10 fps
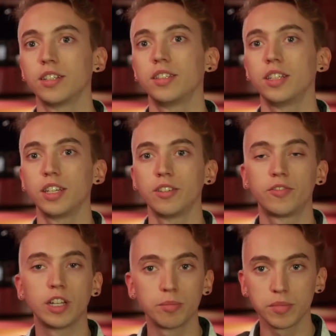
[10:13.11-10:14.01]
the
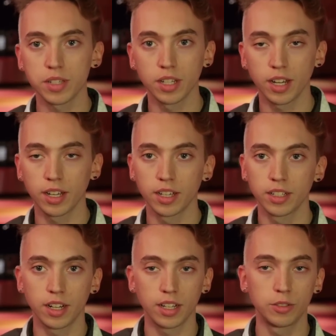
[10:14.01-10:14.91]
films that
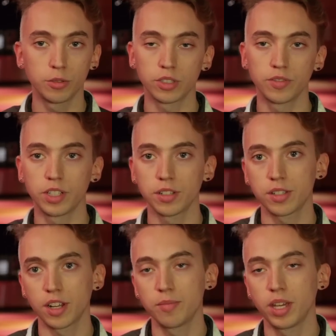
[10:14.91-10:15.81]
I do, or the videos
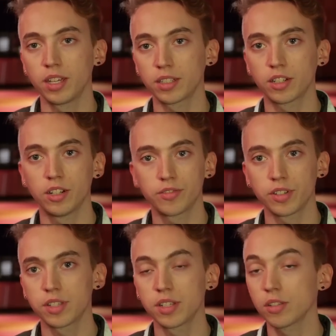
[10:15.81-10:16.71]
that I make, the
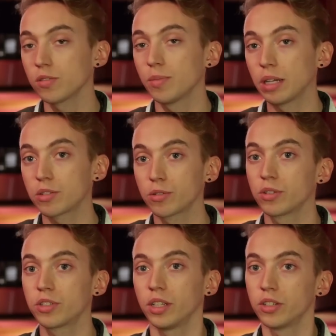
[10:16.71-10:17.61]
conference, it's all about
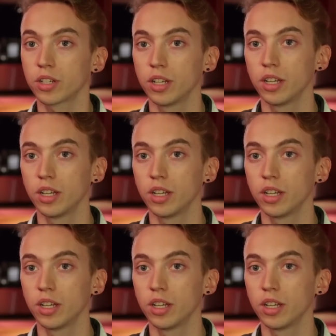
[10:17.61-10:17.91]
social change.